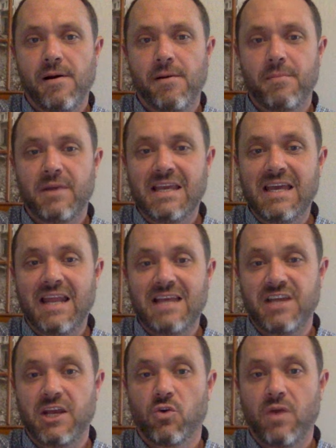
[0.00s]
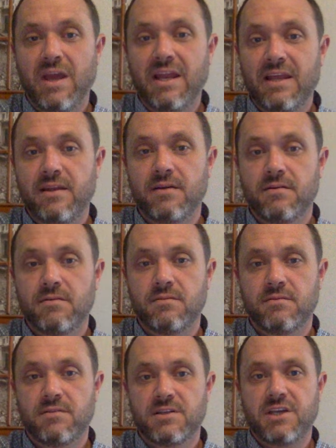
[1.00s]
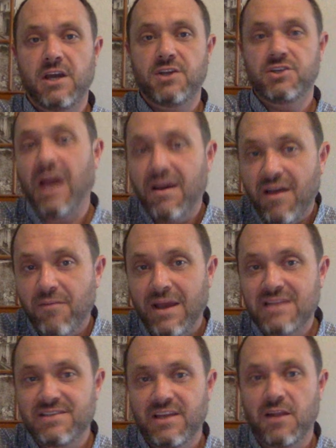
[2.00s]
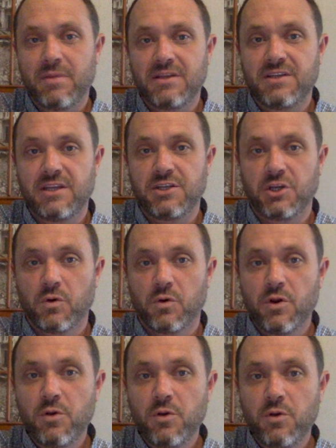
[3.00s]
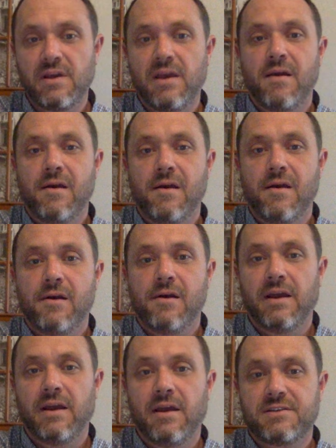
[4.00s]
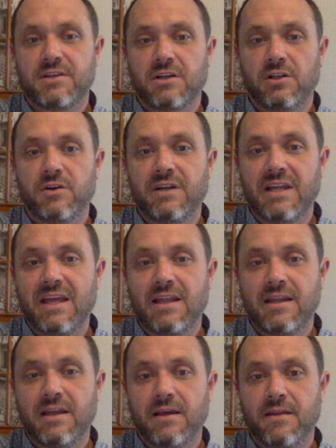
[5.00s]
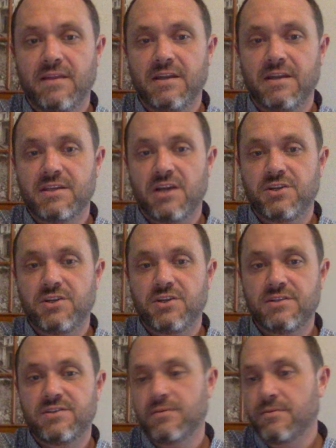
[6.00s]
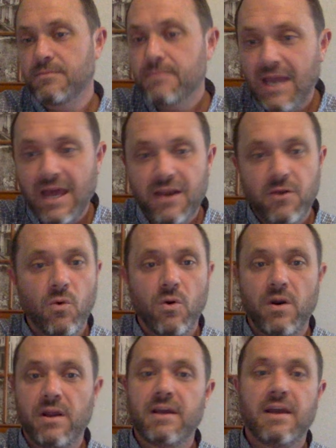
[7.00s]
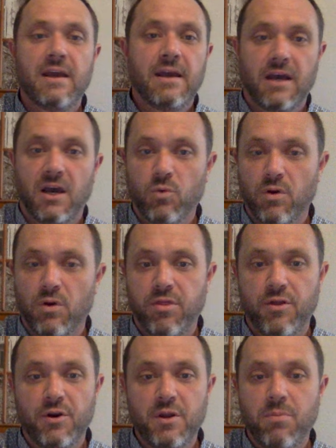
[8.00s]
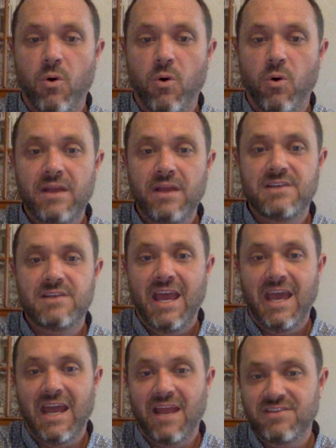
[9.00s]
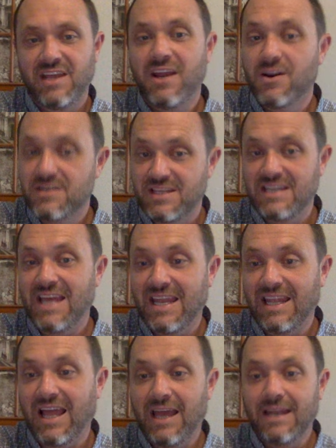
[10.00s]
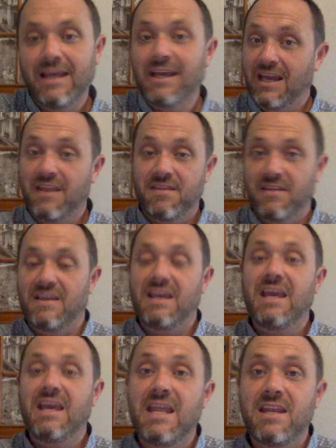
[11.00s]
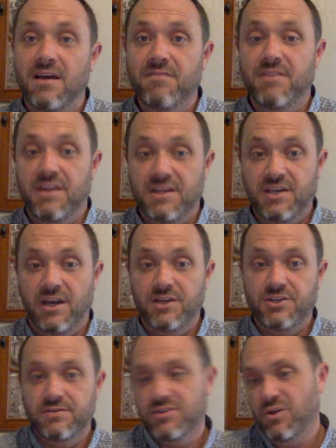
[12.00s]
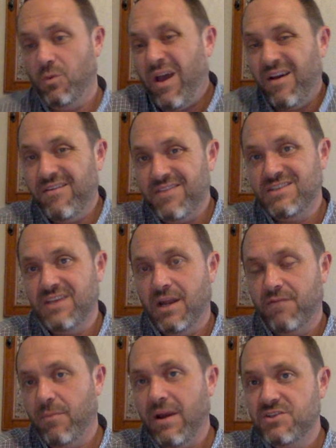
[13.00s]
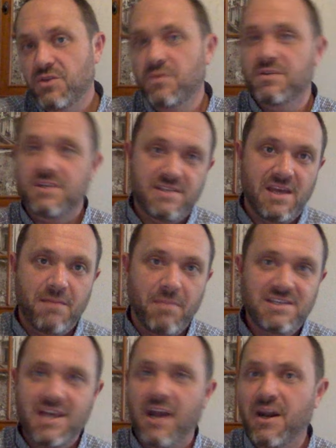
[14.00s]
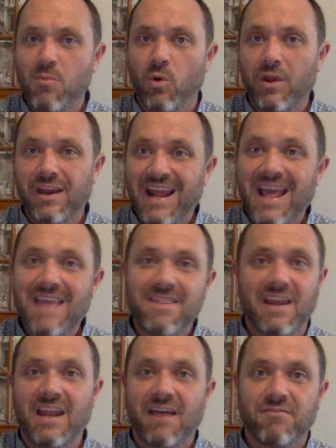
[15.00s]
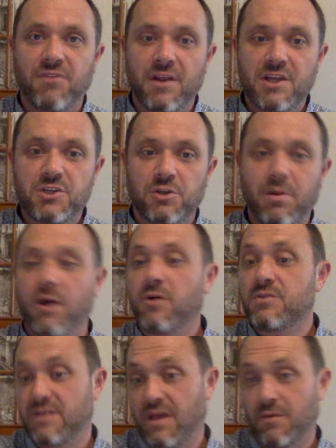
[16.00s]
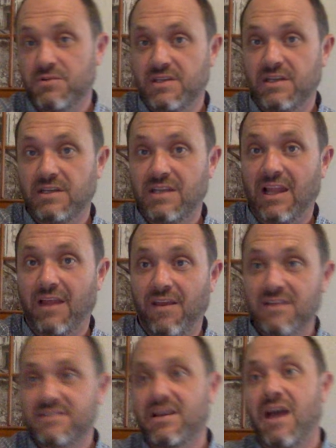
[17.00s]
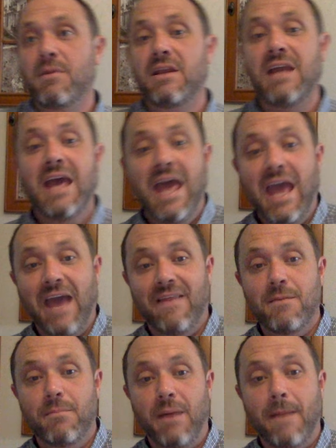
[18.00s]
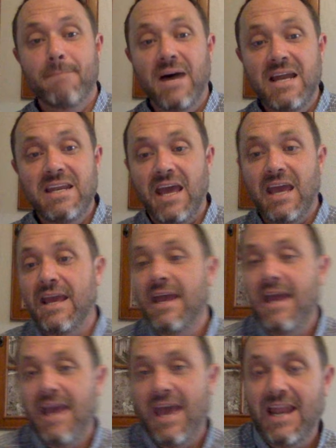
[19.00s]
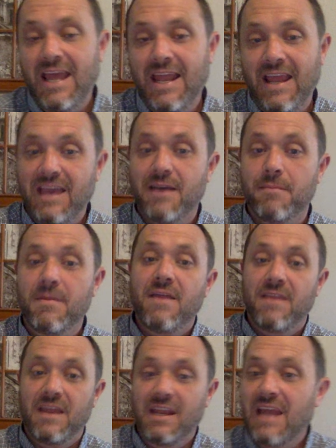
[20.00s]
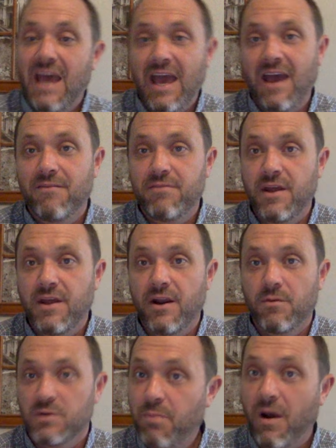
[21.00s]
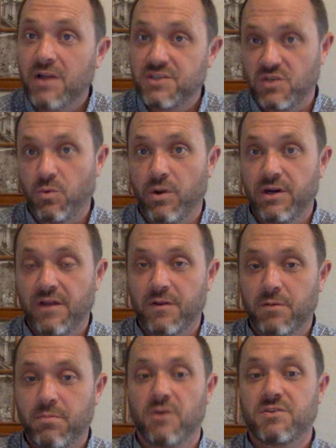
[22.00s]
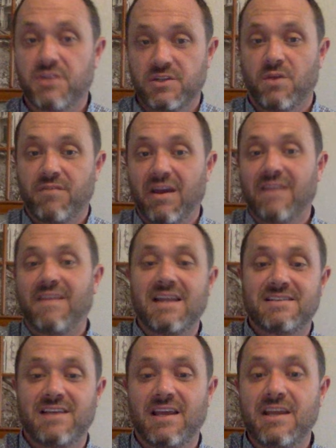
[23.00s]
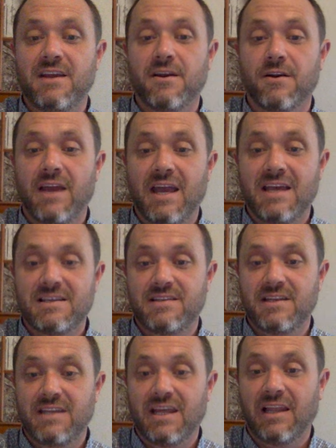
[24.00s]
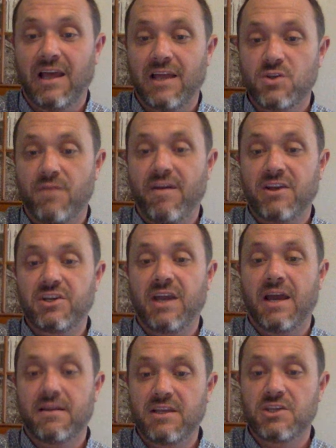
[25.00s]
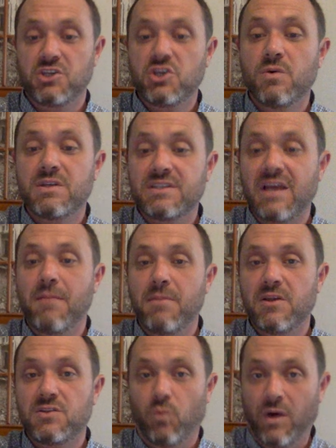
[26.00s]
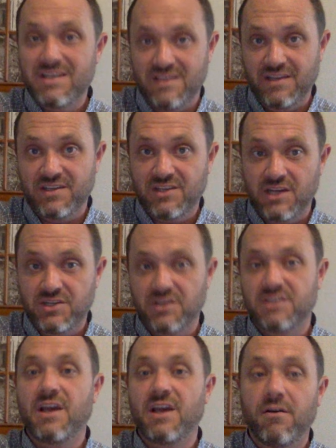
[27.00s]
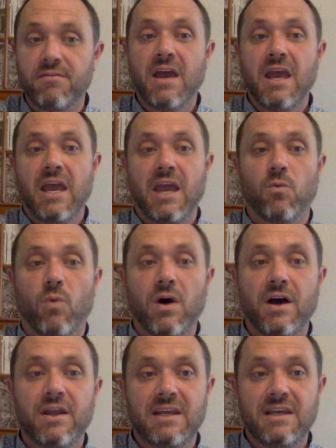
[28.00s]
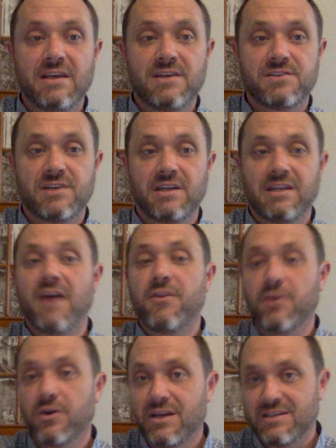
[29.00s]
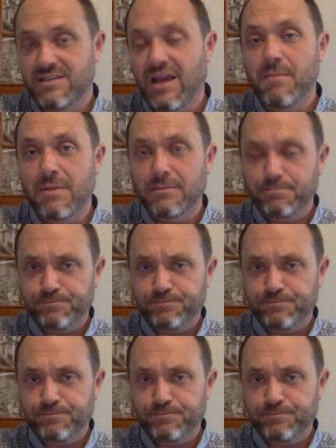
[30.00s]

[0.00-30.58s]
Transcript: again as a graded discussion. I have mine set up into groups, right? And it's included in the discussions category, worth 30 points. And I've said here's the deadline, kind of the end of the discussion. So the way I have this set up for my students is that by Saturday morning at 8, they need to have their initial post. That was the deadline of the assignment. And then by Monday at 8 a.m., they need to have their responses to one another posted. So I've got that set here as the deadline. So I've actually got, again, two assignments. One is the discussion itself, and one is another assignment.